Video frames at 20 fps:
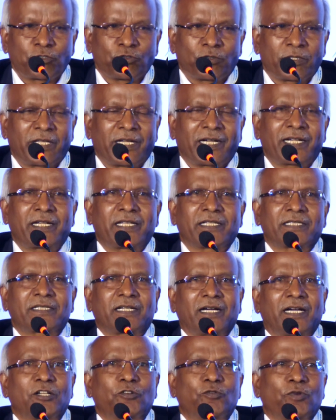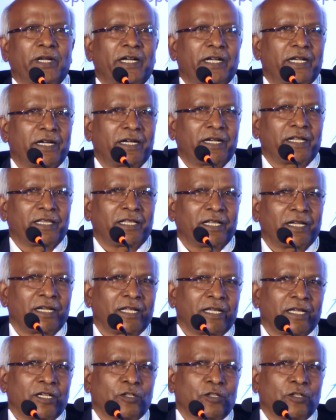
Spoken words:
So that is calculated, and then